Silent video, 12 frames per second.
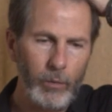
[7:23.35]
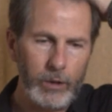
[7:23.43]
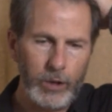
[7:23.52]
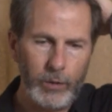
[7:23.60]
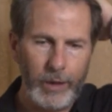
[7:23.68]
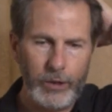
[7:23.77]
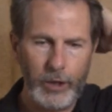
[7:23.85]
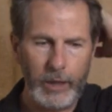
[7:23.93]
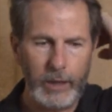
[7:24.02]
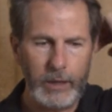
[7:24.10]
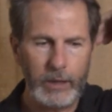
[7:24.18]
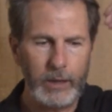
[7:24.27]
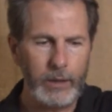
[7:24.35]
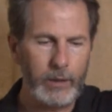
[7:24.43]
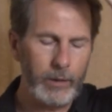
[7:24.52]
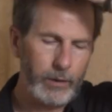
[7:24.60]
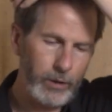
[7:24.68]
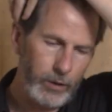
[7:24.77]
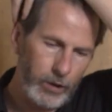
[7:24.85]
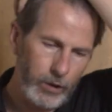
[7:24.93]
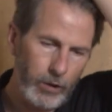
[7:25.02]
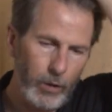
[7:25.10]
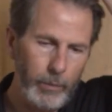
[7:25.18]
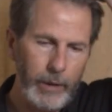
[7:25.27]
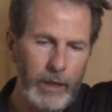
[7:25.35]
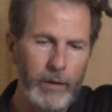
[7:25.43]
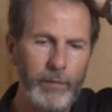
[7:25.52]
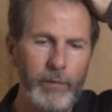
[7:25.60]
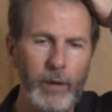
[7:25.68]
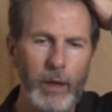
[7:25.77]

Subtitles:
with stretching is, because there's so many